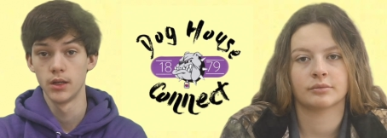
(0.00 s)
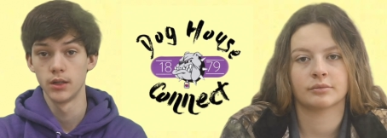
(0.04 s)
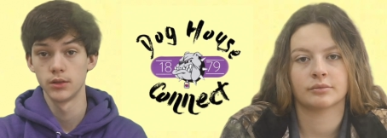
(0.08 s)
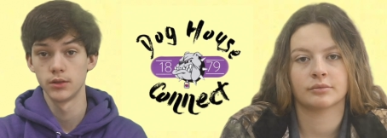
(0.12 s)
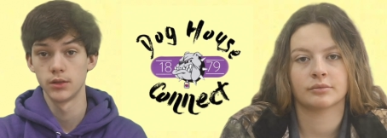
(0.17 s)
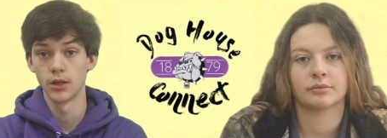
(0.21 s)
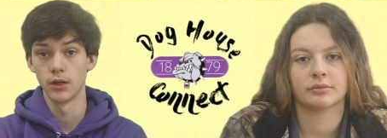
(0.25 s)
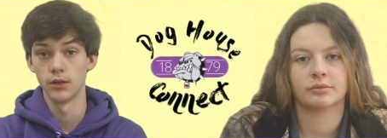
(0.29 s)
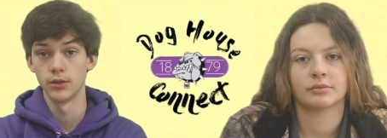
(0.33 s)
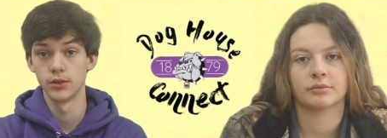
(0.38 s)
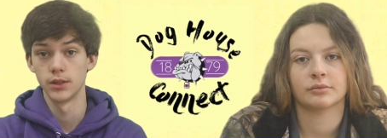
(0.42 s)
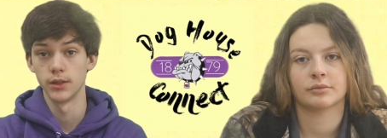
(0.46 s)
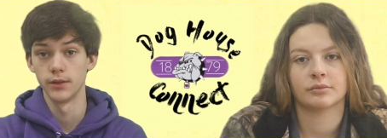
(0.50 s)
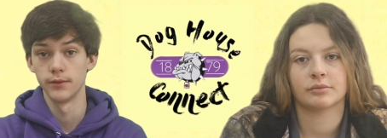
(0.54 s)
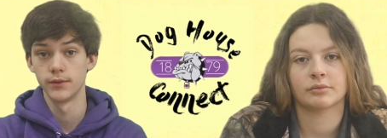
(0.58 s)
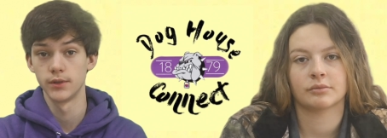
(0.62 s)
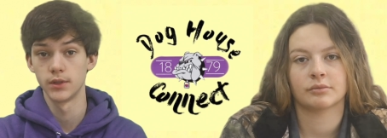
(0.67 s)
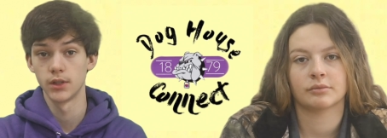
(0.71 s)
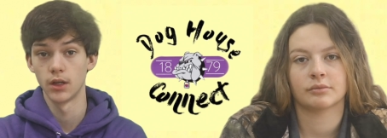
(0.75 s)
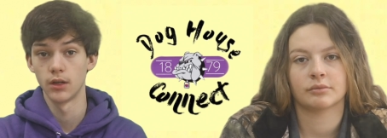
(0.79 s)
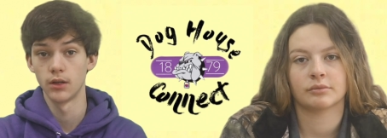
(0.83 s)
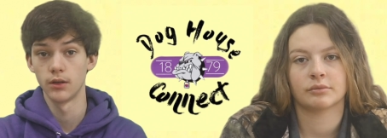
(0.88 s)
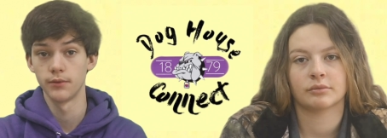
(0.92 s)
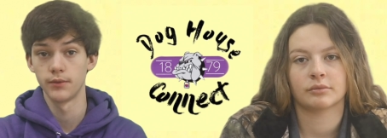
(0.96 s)
Speaker 1: Joseph,
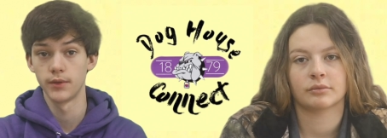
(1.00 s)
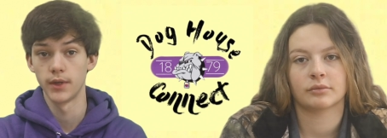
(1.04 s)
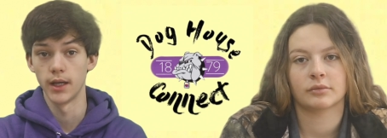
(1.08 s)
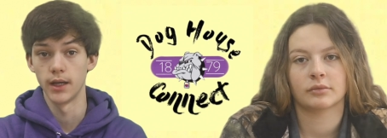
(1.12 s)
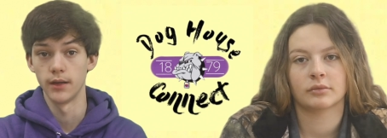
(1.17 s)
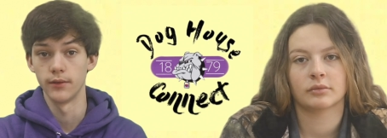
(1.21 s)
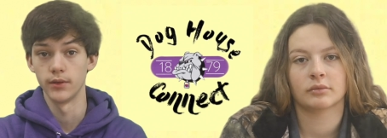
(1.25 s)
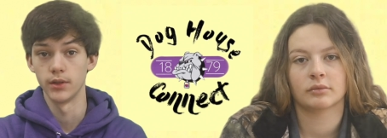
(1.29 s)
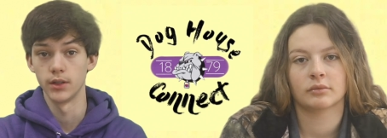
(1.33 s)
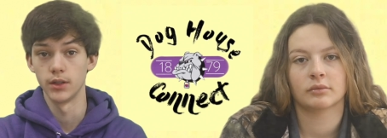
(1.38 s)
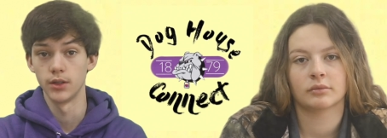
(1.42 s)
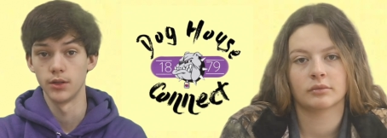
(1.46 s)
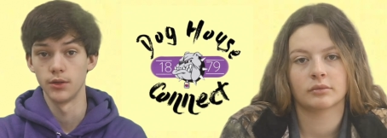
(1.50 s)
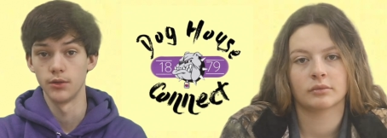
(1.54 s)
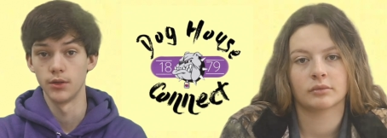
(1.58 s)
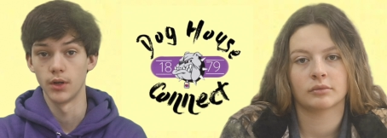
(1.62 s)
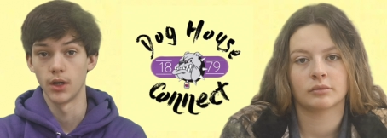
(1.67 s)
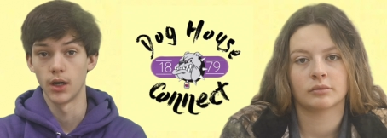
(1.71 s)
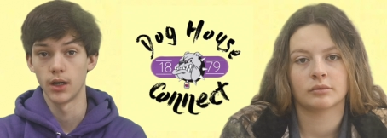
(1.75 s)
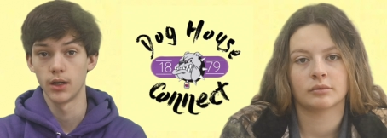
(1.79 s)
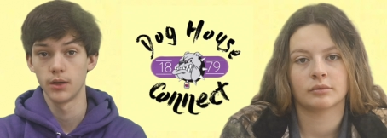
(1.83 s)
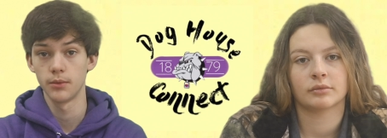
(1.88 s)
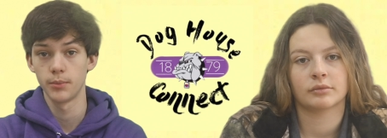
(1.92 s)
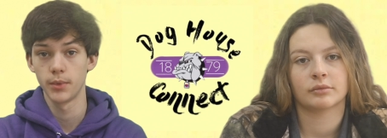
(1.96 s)
son of David, do
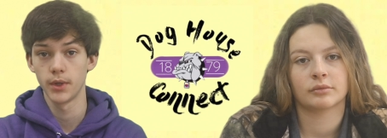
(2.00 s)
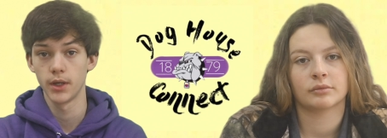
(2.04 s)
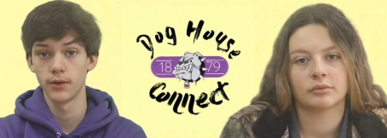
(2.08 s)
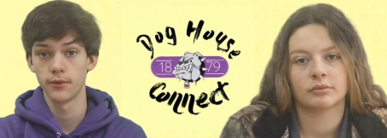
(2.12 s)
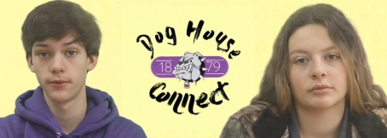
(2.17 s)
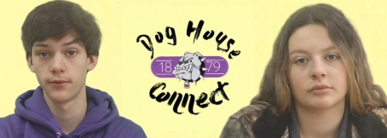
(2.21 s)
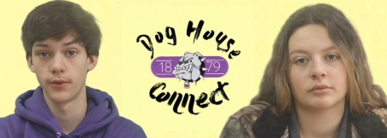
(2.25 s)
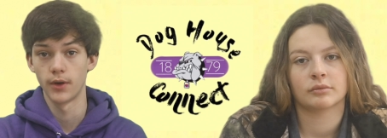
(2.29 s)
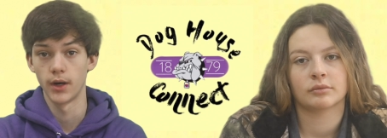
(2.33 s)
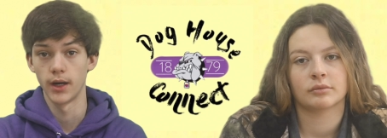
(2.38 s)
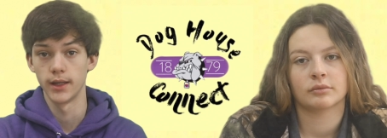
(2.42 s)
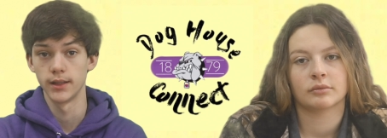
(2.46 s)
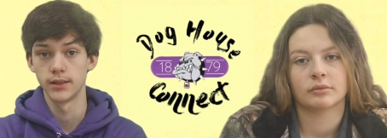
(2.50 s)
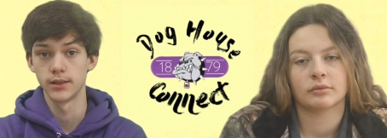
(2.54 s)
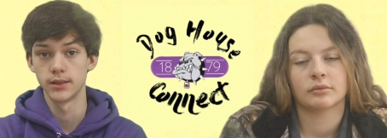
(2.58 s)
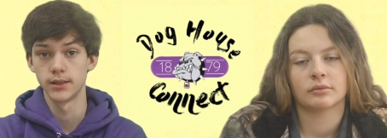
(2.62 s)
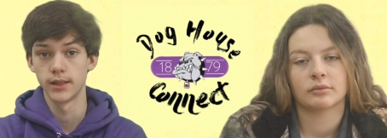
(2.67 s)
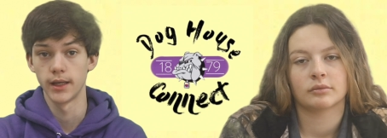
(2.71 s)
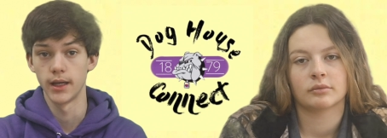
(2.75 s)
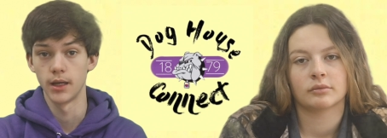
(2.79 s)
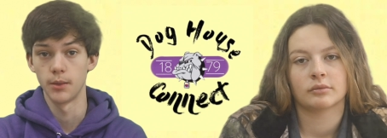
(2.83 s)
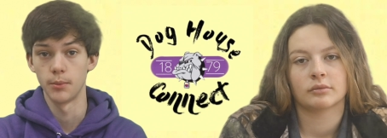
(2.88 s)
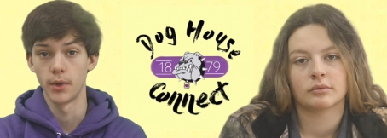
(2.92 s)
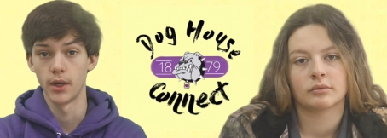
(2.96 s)
not be afraid to
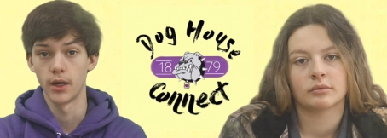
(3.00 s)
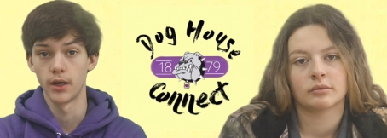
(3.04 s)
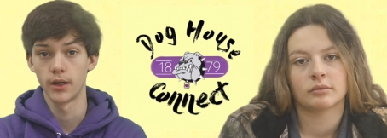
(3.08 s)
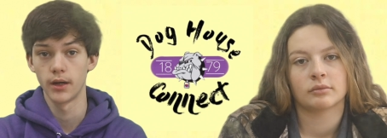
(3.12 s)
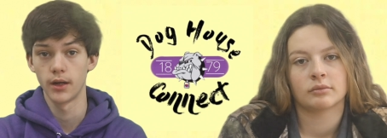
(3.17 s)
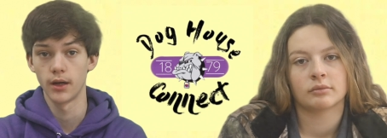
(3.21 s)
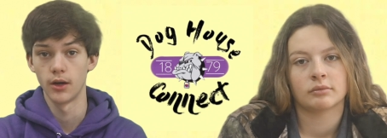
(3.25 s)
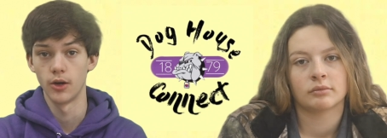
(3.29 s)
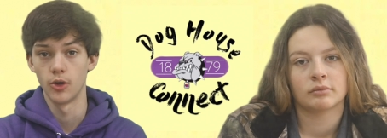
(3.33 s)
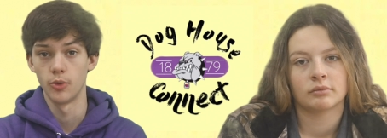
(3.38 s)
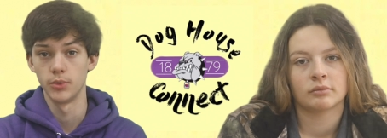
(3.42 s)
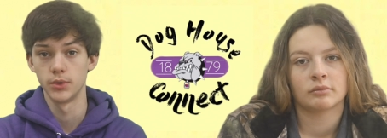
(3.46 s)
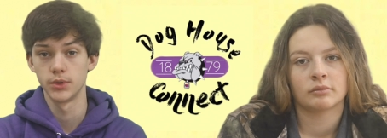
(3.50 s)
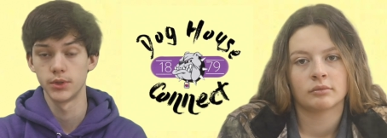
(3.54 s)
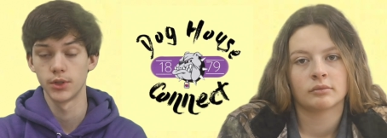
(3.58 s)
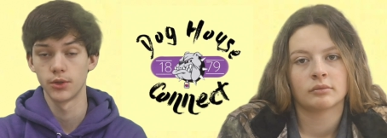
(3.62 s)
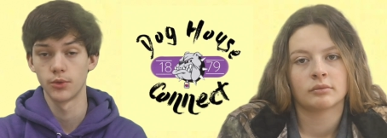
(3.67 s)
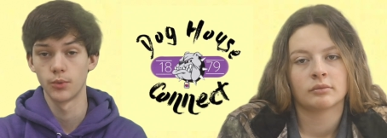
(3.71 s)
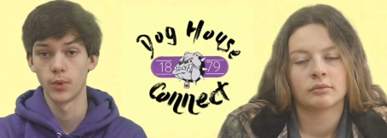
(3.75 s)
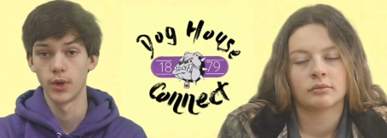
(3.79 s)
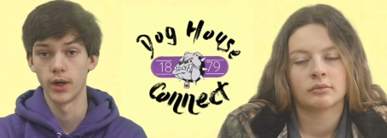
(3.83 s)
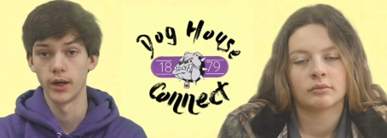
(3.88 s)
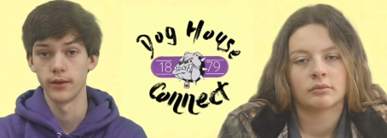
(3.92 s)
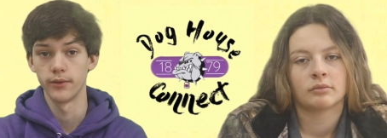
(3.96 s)
take Mary home as your
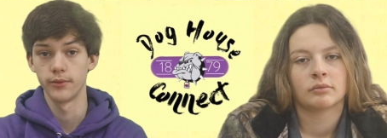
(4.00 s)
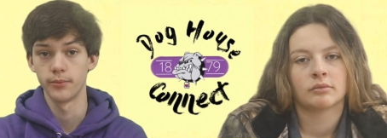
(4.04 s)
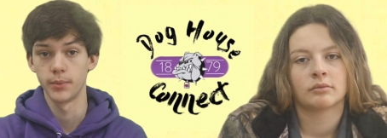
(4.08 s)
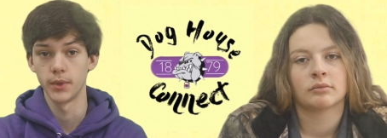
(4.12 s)
wife,